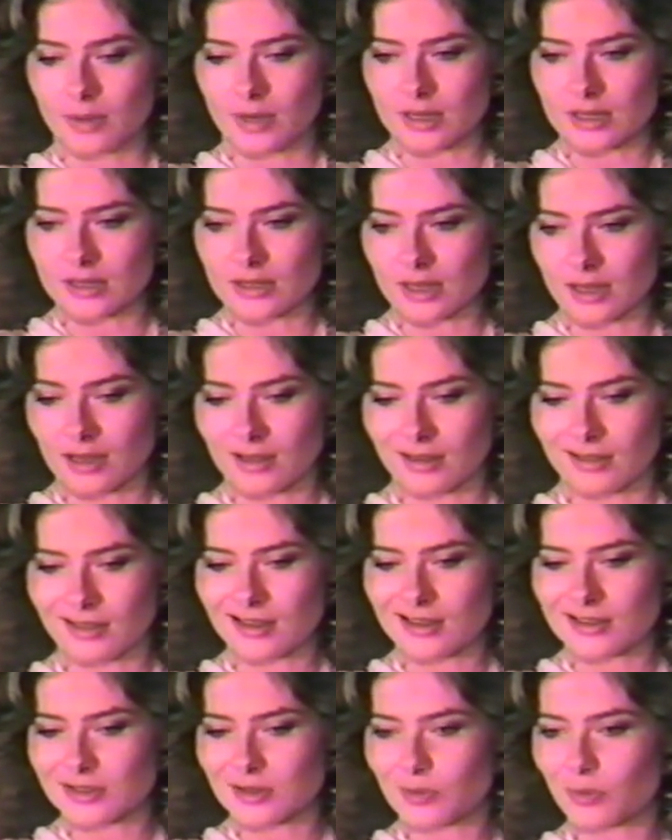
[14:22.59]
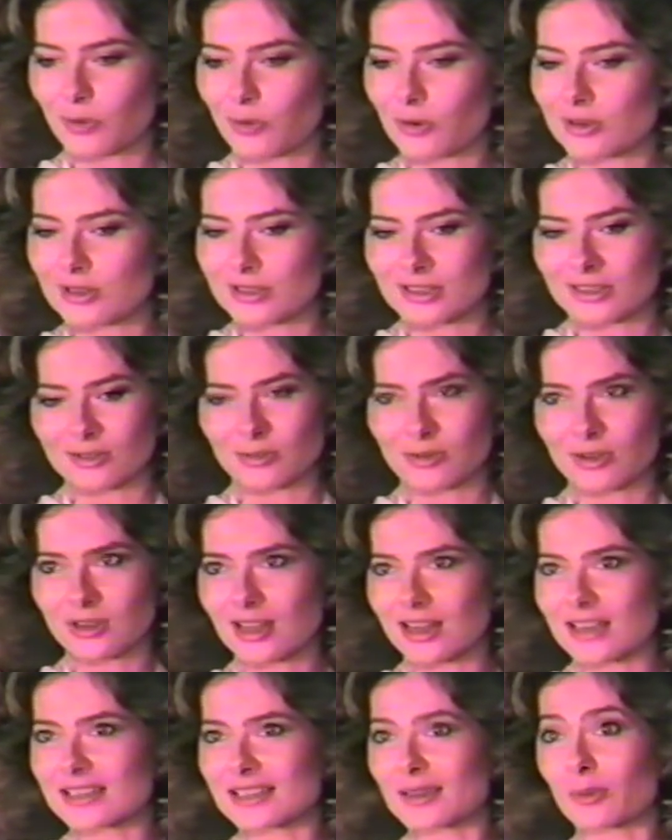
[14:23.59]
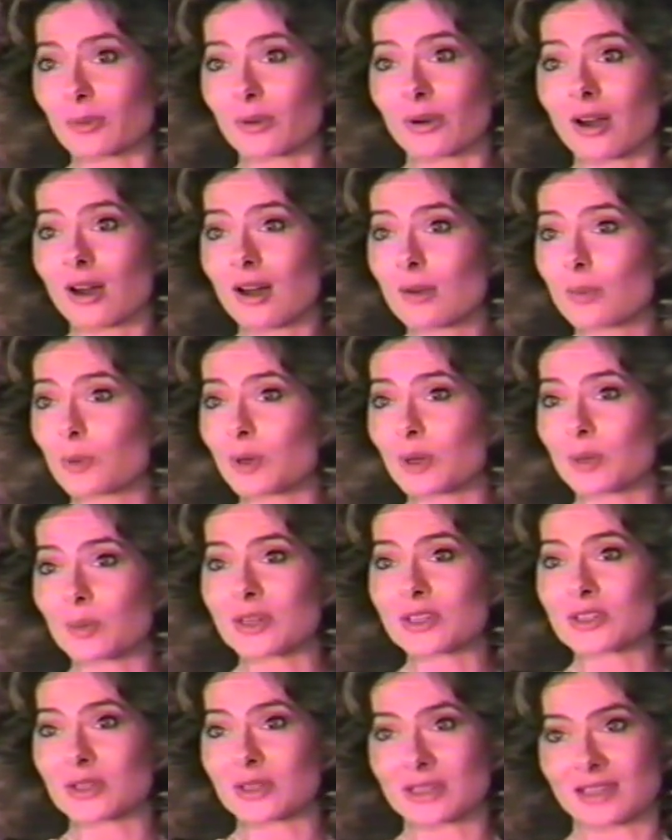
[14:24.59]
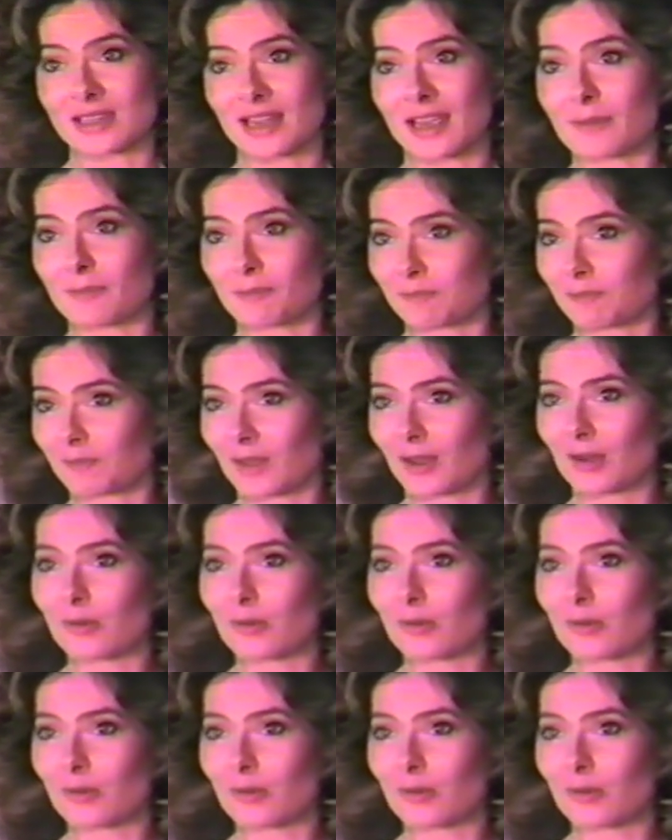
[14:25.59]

because I think it's important to realize that we're all pretty much the same.